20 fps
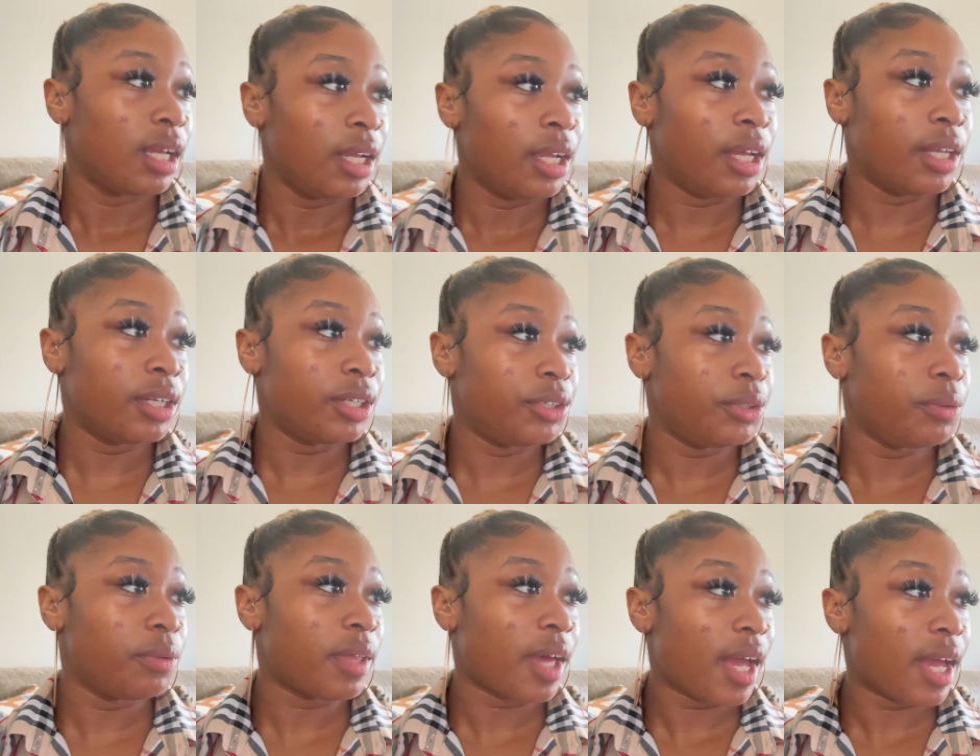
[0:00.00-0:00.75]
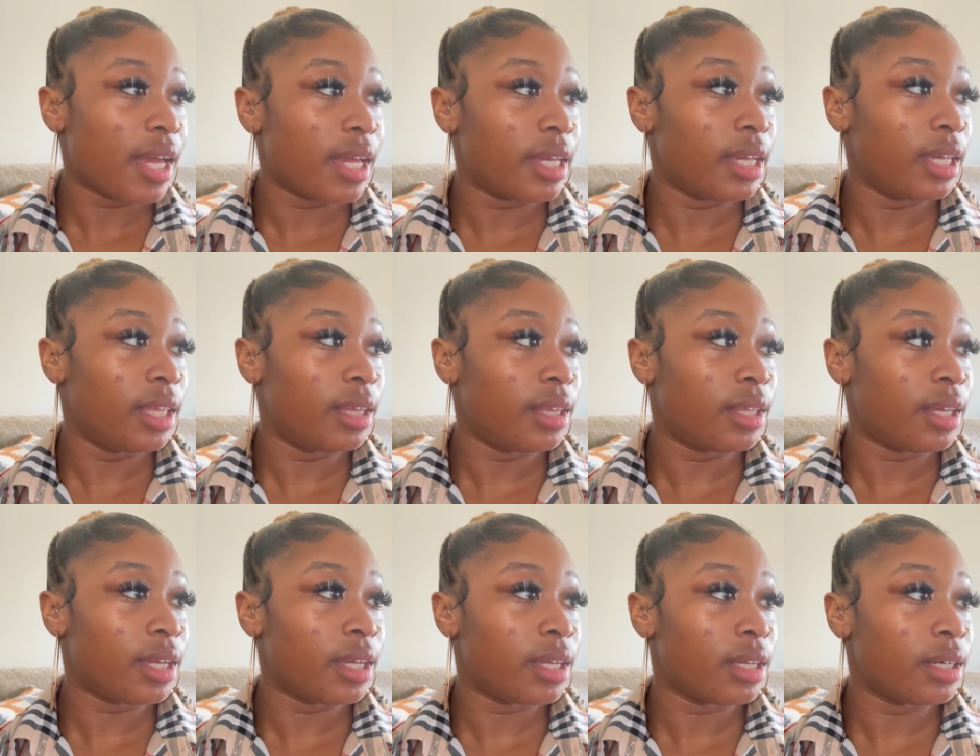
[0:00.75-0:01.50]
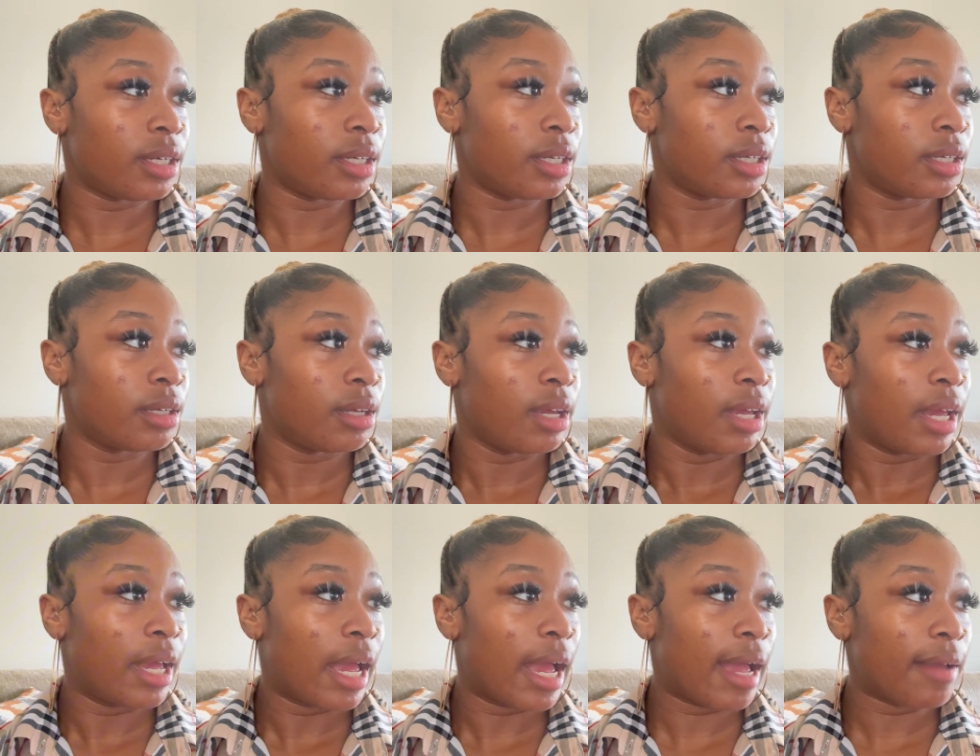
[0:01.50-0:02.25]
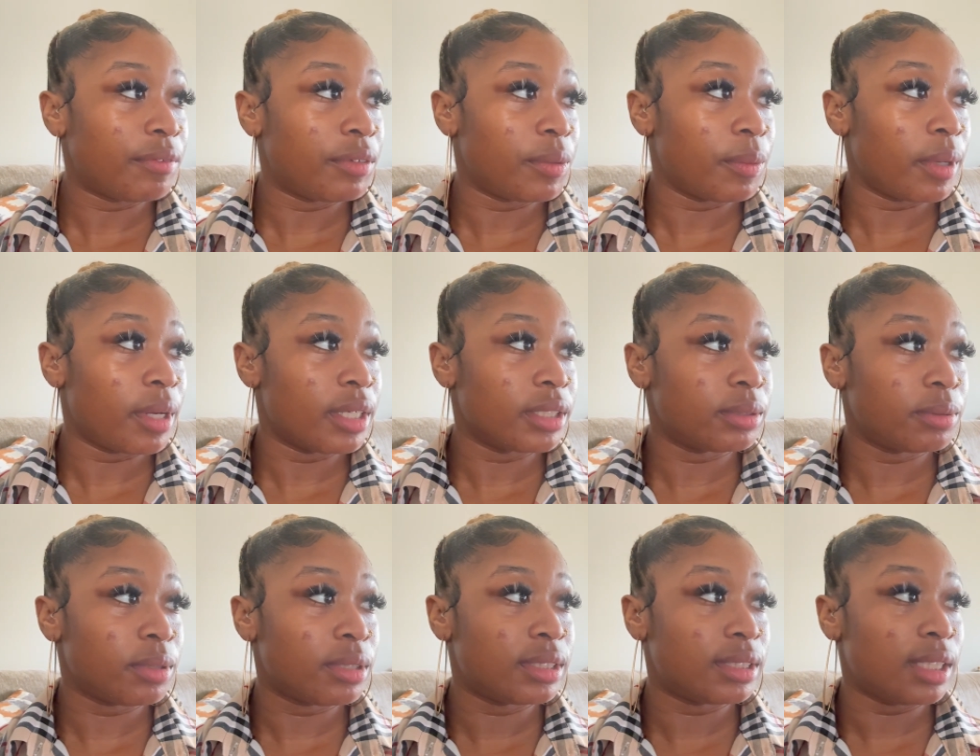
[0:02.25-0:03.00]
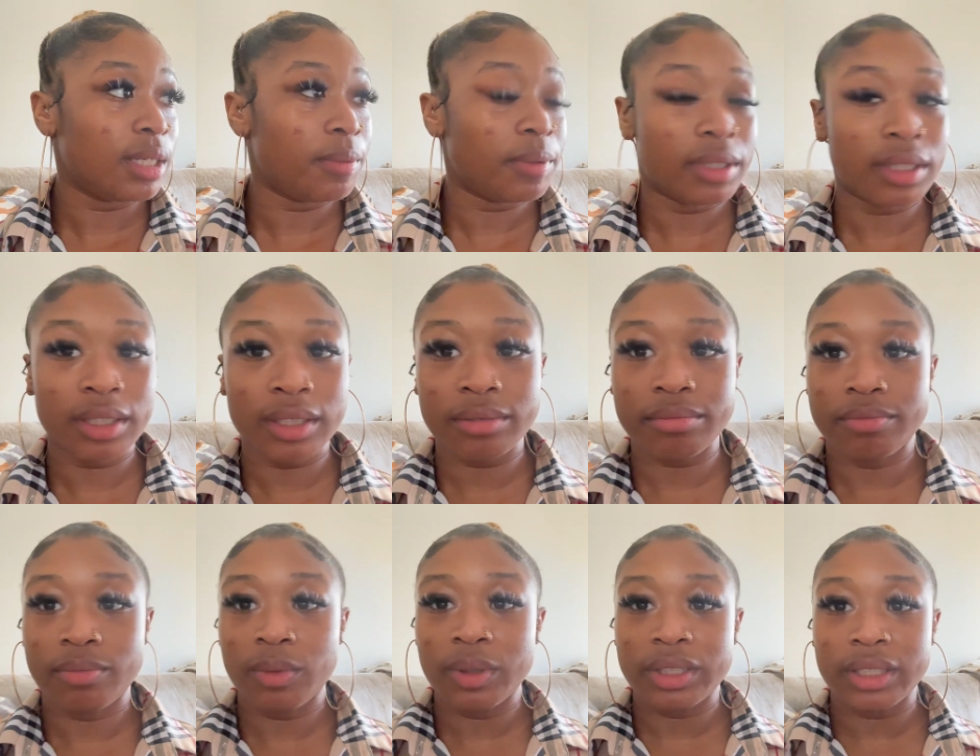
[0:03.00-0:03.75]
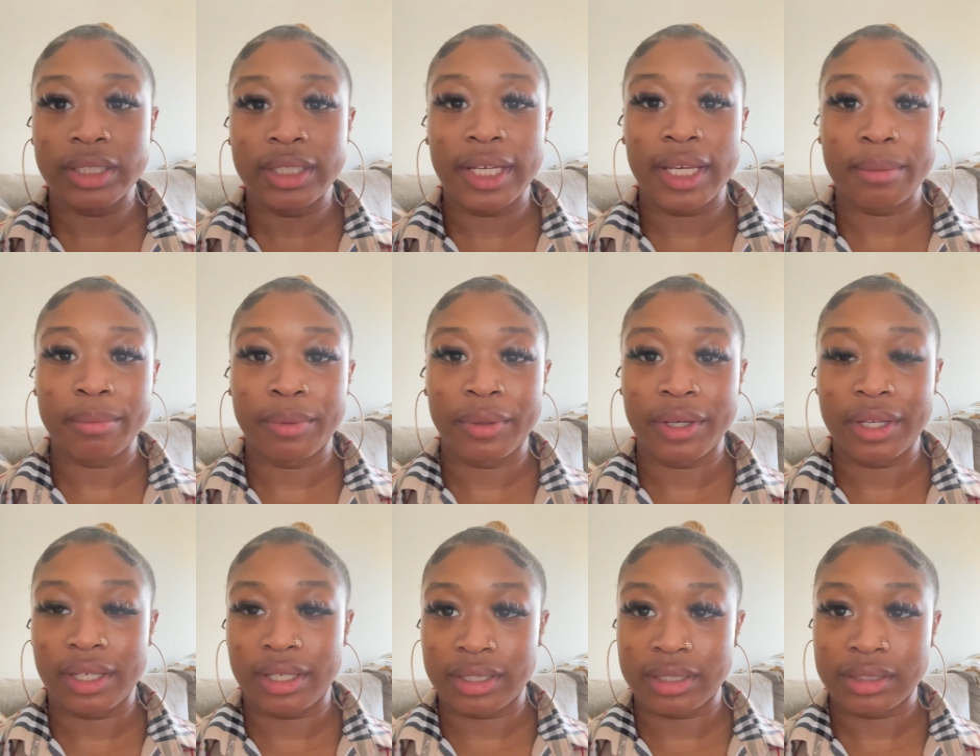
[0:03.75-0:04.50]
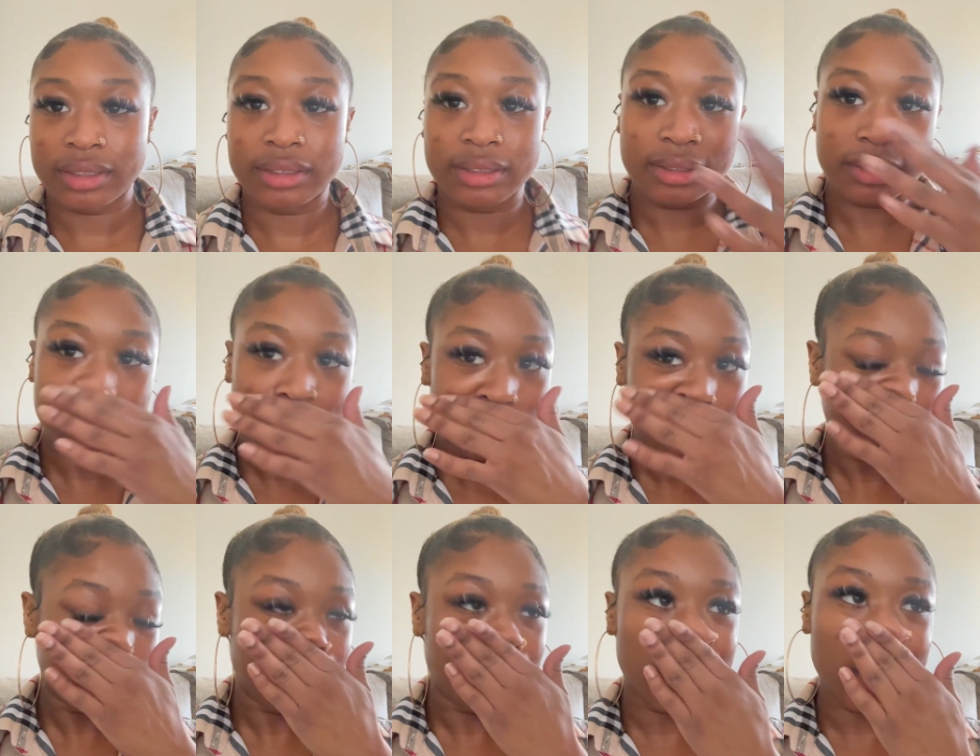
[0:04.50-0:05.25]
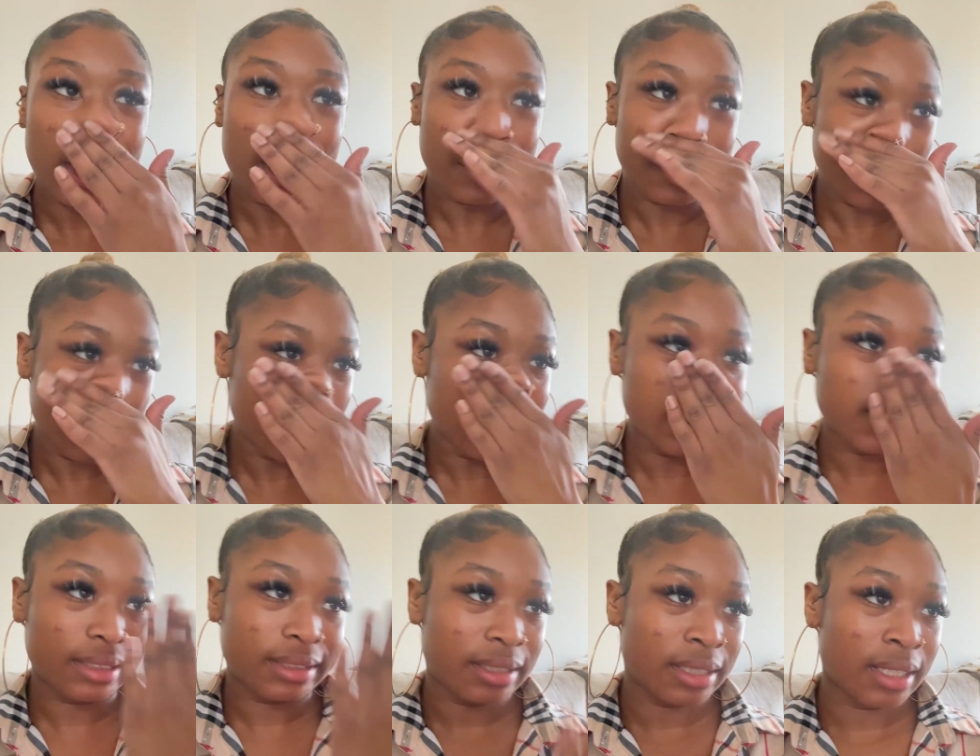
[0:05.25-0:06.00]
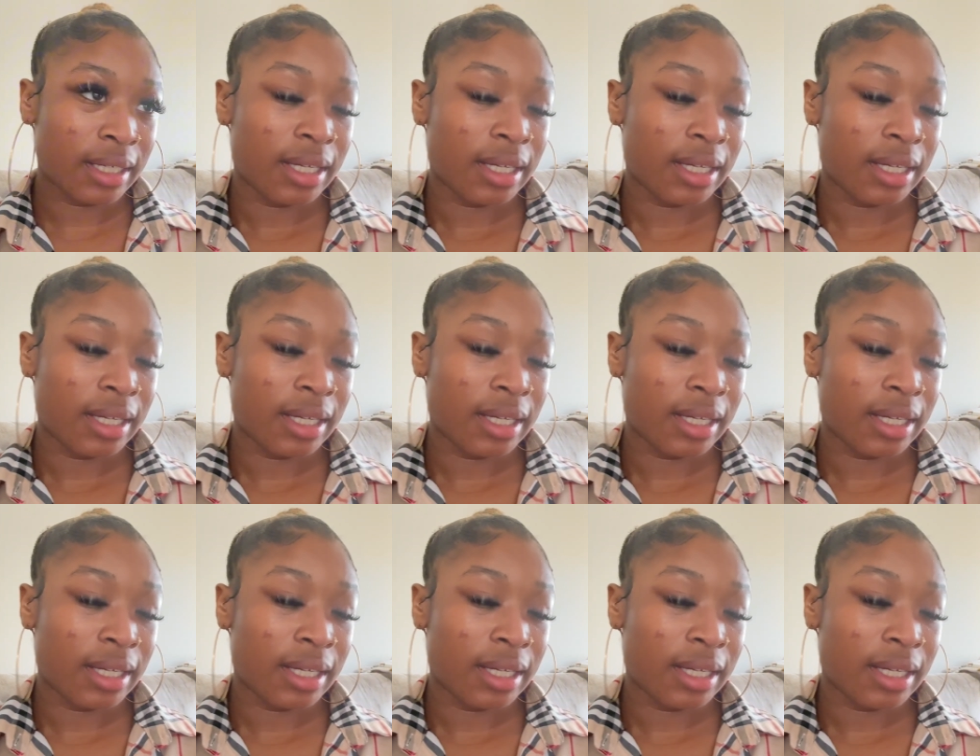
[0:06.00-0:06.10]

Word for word: Gonna do that and then afterwards we'll see what the what the day brings, to be honest.